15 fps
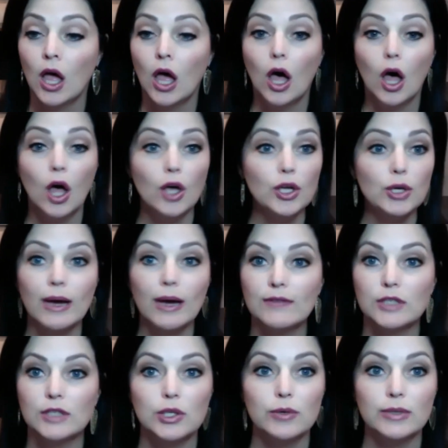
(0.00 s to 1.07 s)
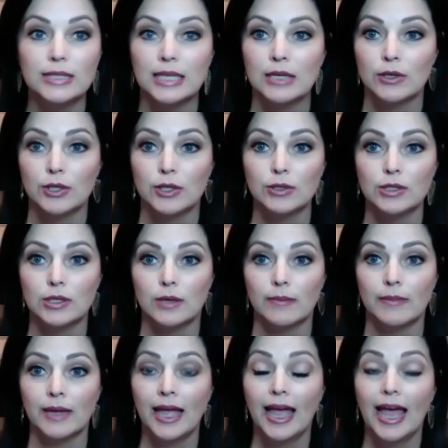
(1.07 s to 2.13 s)
All you have to do is introduce them.
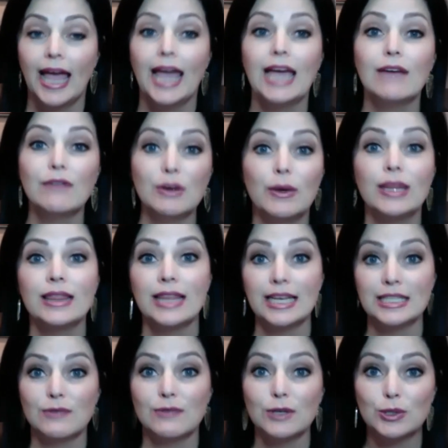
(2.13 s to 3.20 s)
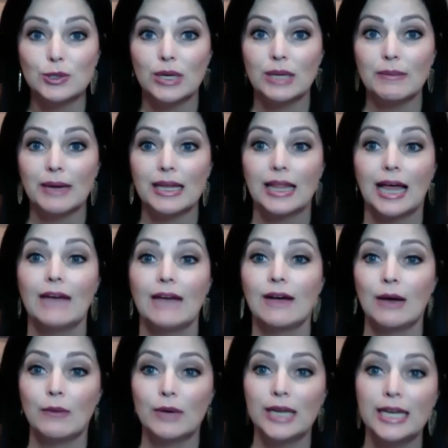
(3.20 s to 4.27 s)
Hey everyone, thanks for joining my live.
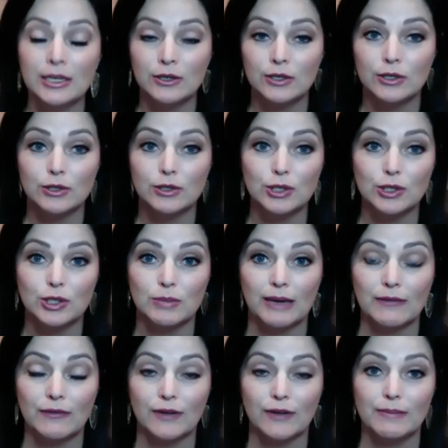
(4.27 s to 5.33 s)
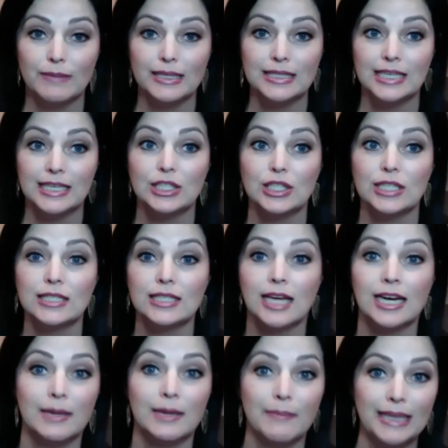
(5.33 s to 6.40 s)
I want to introduce you to my friend Mitzi. She's got
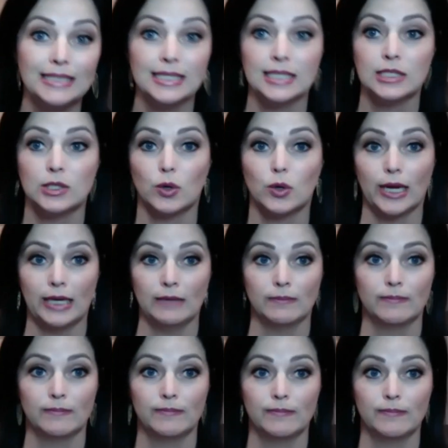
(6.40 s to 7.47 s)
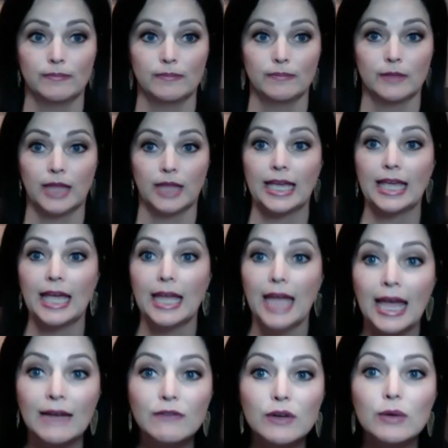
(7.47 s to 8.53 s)
an amazing story. Like,
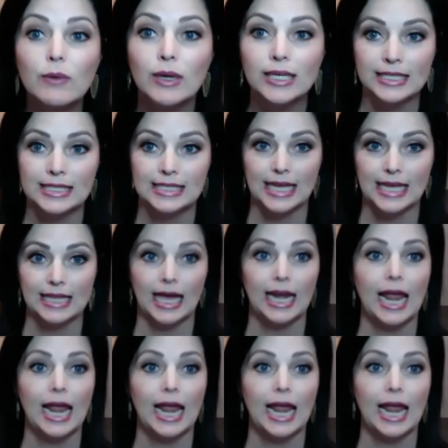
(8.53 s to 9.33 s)
everyone can say that.